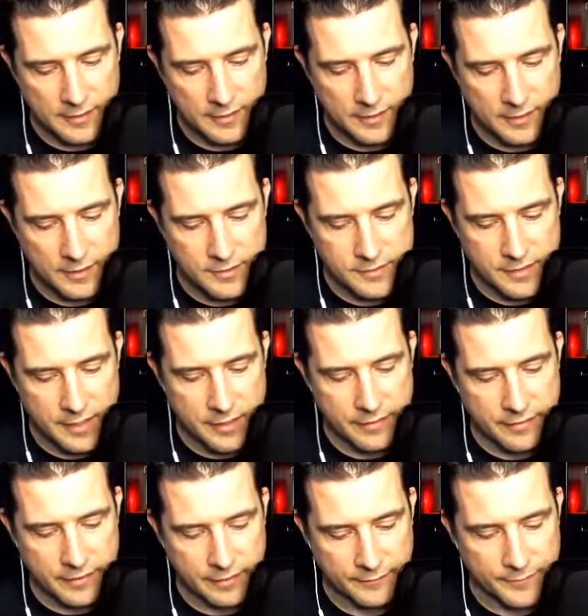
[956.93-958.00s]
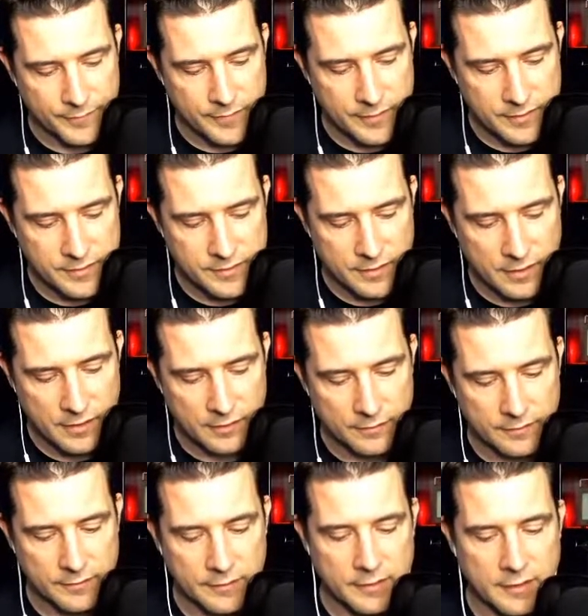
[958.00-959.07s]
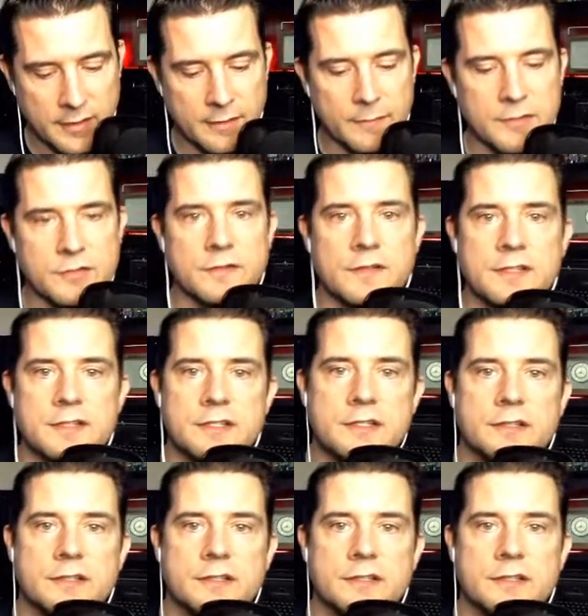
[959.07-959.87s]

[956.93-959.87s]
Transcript: Here's another thing. So again, I'm not sure if you can see